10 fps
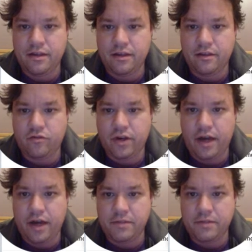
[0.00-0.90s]
And 3
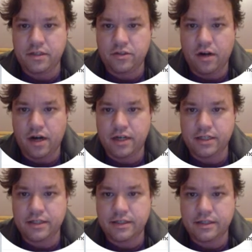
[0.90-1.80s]
diamonds and 2
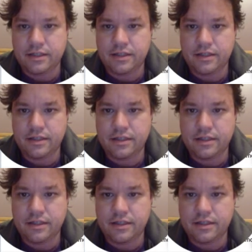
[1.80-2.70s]
hearts
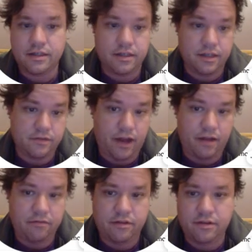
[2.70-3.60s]
is 5.